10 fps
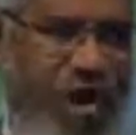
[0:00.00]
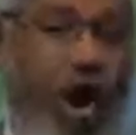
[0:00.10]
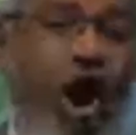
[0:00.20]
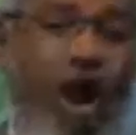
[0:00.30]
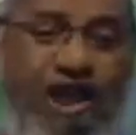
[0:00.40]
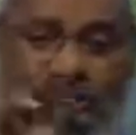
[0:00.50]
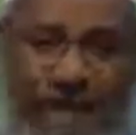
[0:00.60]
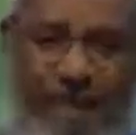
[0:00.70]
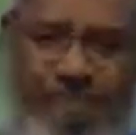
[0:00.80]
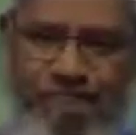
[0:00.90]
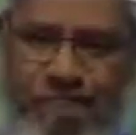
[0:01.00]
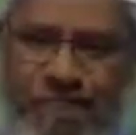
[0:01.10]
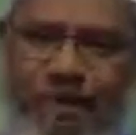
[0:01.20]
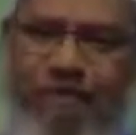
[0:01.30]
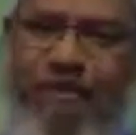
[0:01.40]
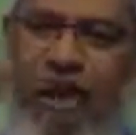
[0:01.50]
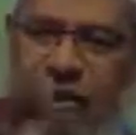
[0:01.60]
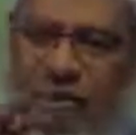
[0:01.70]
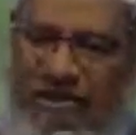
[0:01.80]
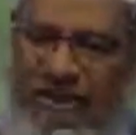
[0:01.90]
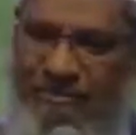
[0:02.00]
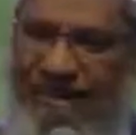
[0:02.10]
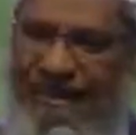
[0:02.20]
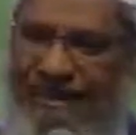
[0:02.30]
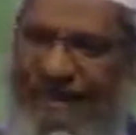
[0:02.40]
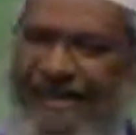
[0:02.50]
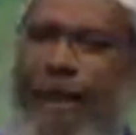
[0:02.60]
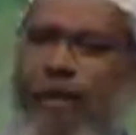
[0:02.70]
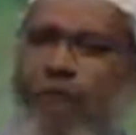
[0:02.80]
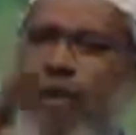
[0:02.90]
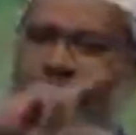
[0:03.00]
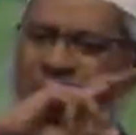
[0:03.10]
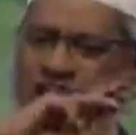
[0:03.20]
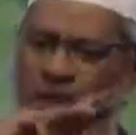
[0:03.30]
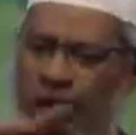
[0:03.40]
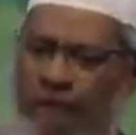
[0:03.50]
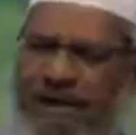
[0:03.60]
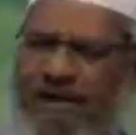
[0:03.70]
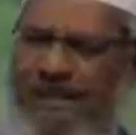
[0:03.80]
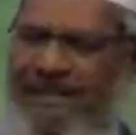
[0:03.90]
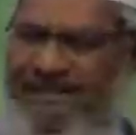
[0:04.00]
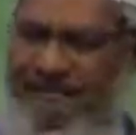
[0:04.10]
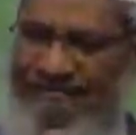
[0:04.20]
All of them were non-Muslim country, mostly European country.